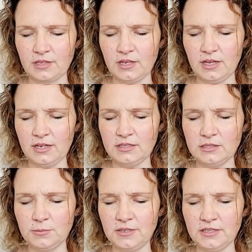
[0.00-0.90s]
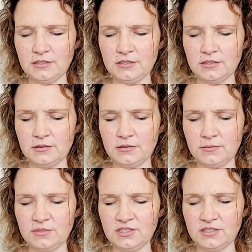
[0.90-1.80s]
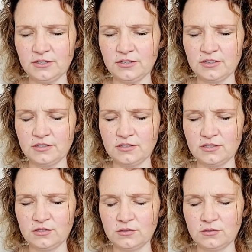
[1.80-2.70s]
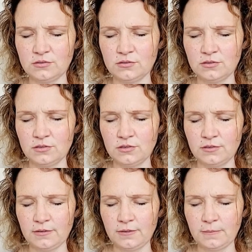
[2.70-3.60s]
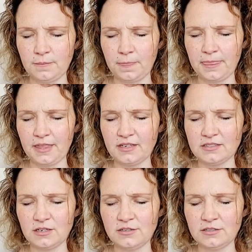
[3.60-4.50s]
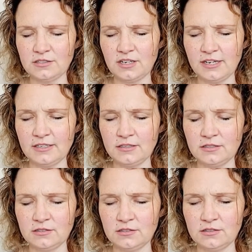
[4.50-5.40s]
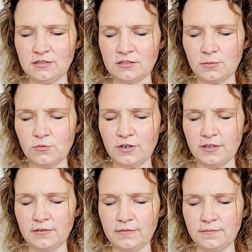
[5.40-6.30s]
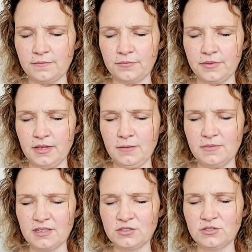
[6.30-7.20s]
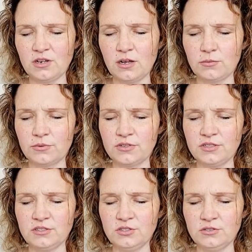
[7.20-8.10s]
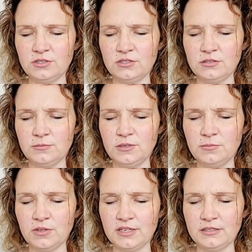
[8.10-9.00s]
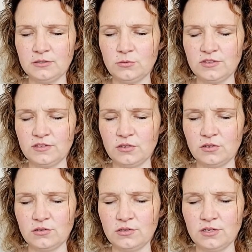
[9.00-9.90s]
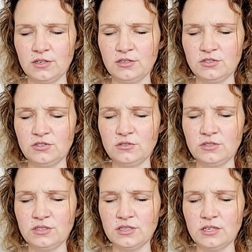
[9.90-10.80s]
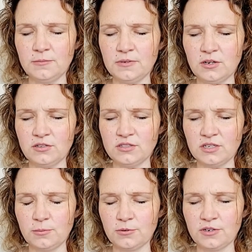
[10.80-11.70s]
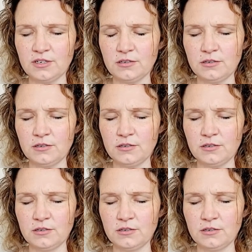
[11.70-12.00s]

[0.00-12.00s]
And it's a bit mysterious still, like it's undecided in, in some way. Because you're not really choosing to be blended with it all, you're choosing to keep it all separate.